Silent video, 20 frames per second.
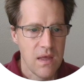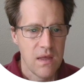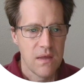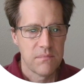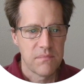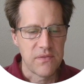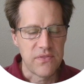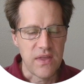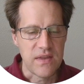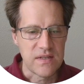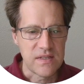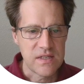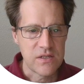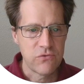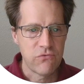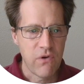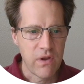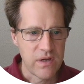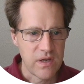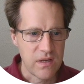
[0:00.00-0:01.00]
But they did
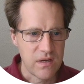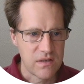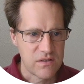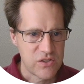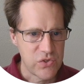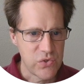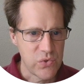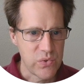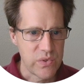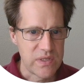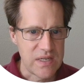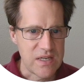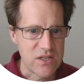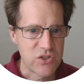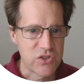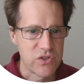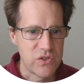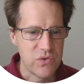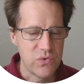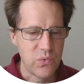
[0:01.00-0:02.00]
run into an
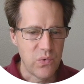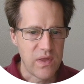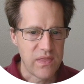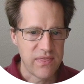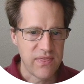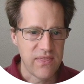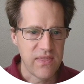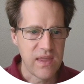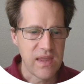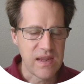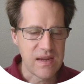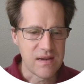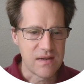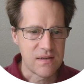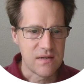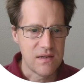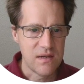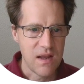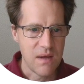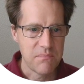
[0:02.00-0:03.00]
issue with the
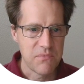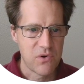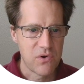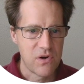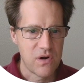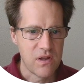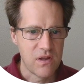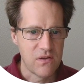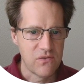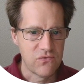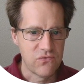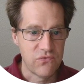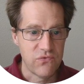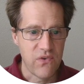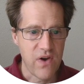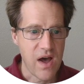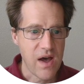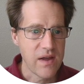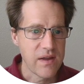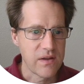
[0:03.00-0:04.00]
number of
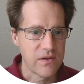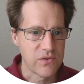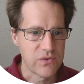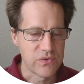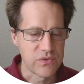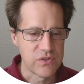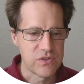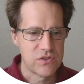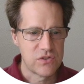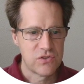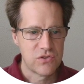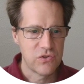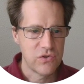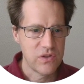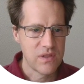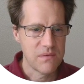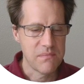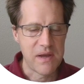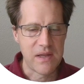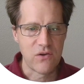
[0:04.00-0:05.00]
files
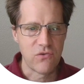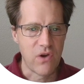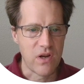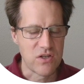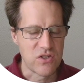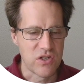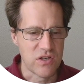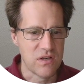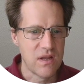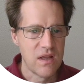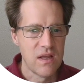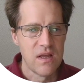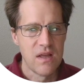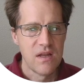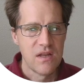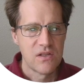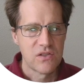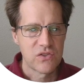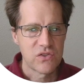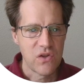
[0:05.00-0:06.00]
during the migration.
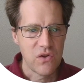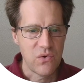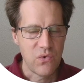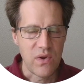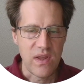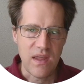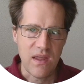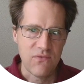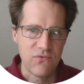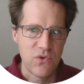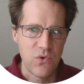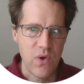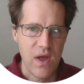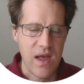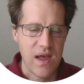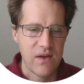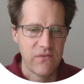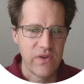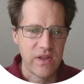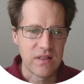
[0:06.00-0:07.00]
So if you
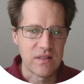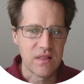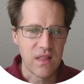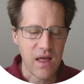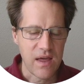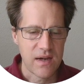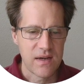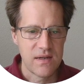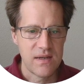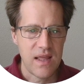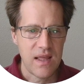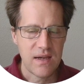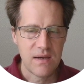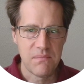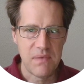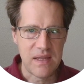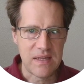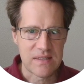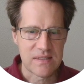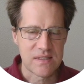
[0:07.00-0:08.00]
have a lot of
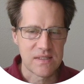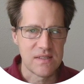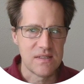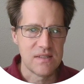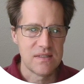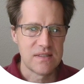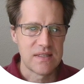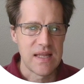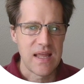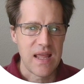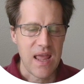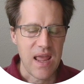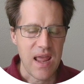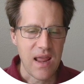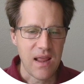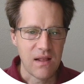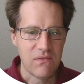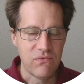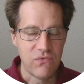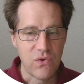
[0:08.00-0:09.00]
databases
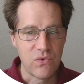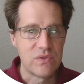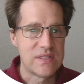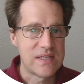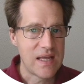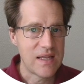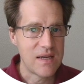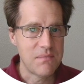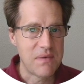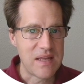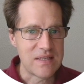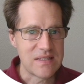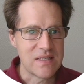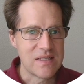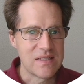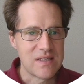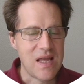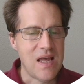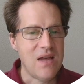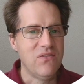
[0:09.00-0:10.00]
and those
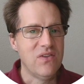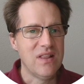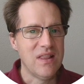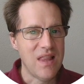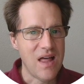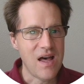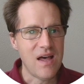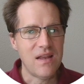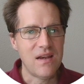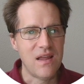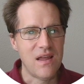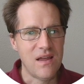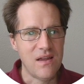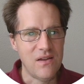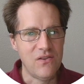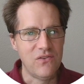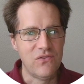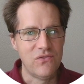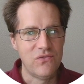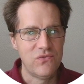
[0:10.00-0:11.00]
databases have a lot
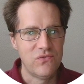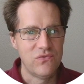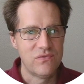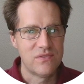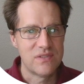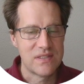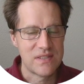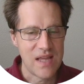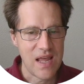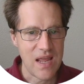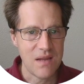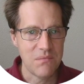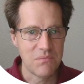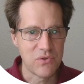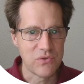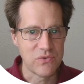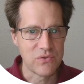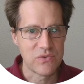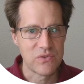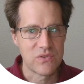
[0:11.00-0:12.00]
of
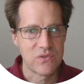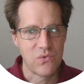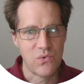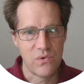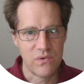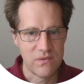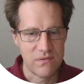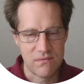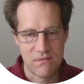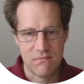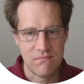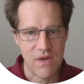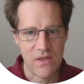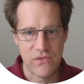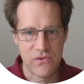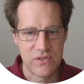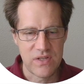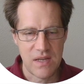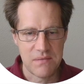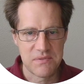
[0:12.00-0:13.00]
tables or
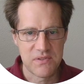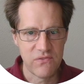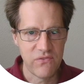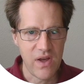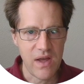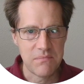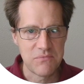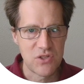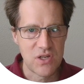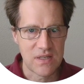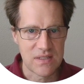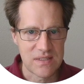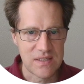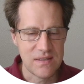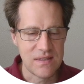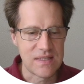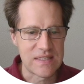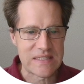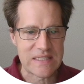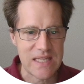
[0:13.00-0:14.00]
other types of objects
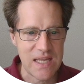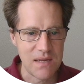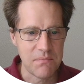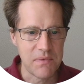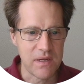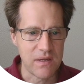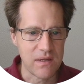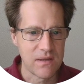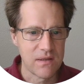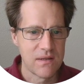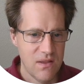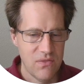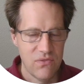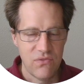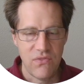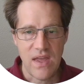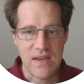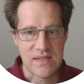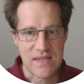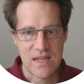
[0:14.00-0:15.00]
in the schema,
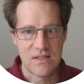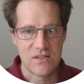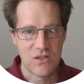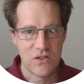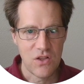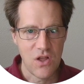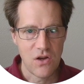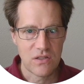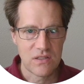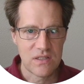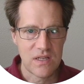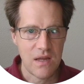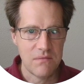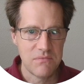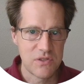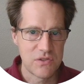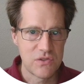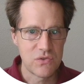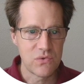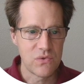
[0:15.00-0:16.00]
that takes a long time
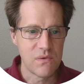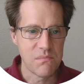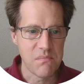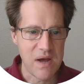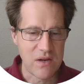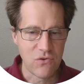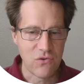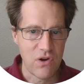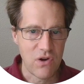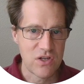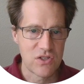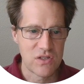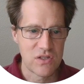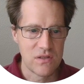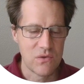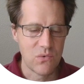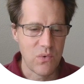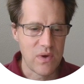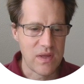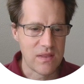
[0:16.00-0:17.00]
to do the migration
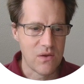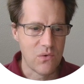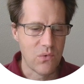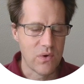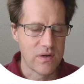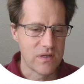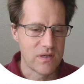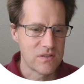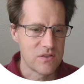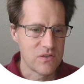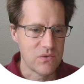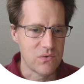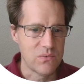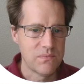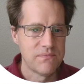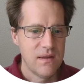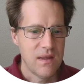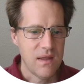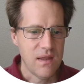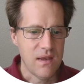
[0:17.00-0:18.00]
the way they want it to.
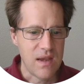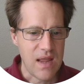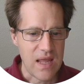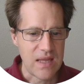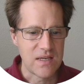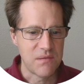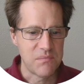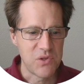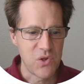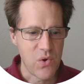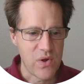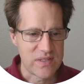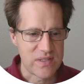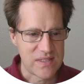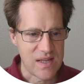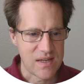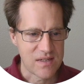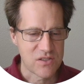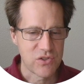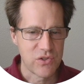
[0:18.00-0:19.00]
And AWS
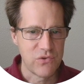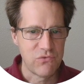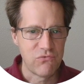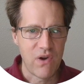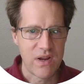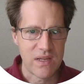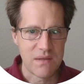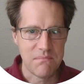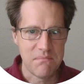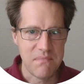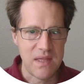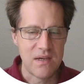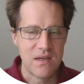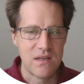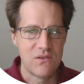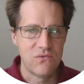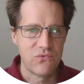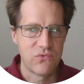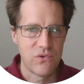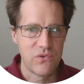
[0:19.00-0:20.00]
actually
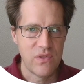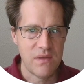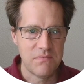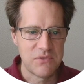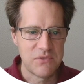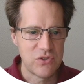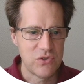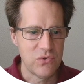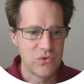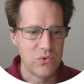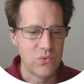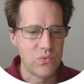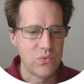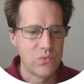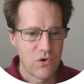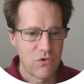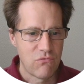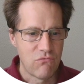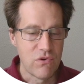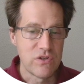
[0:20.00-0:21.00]
recommended for them to
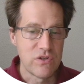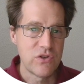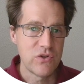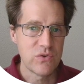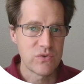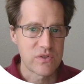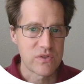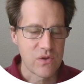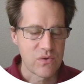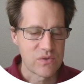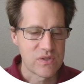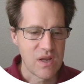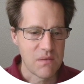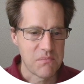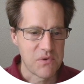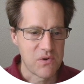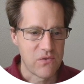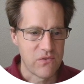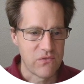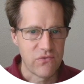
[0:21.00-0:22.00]
reduce those
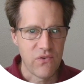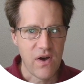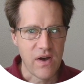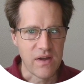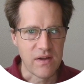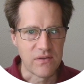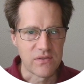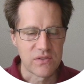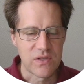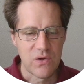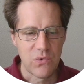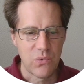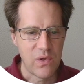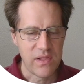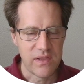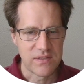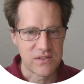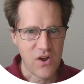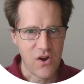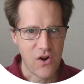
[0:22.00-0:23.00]
number of files.
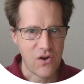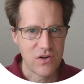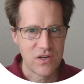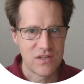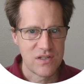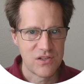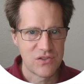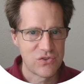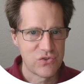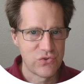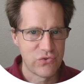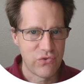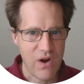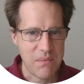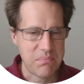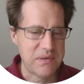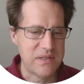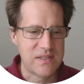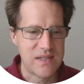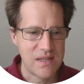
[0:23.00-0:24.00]
Well, it's hard to just
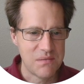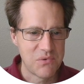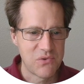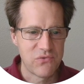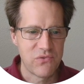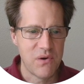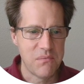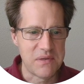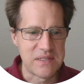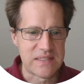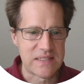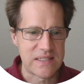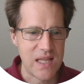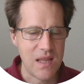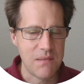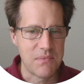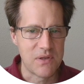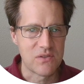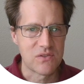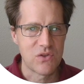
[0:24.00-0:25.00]
drop a table from a
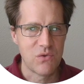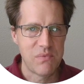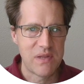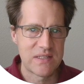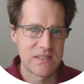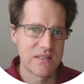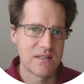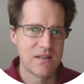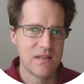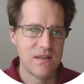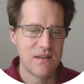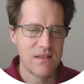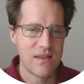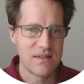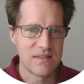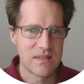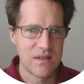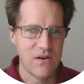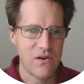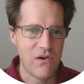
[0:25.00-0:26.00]
schema. So basically they
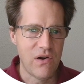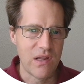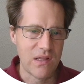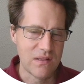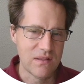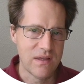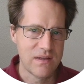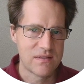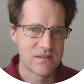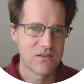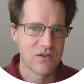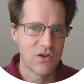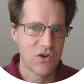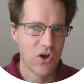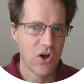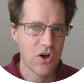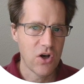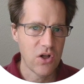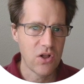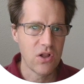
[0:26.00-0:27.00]
said, all right, let's
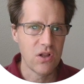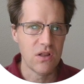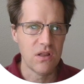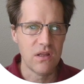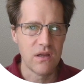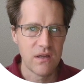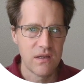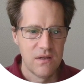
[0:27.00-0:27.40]
cull